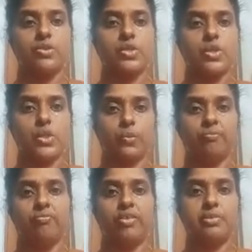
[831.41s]
So
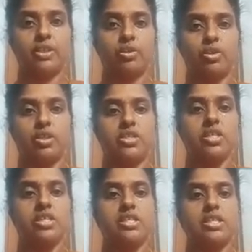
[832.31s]
web technology
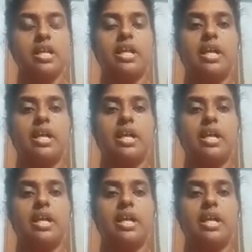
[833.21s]
is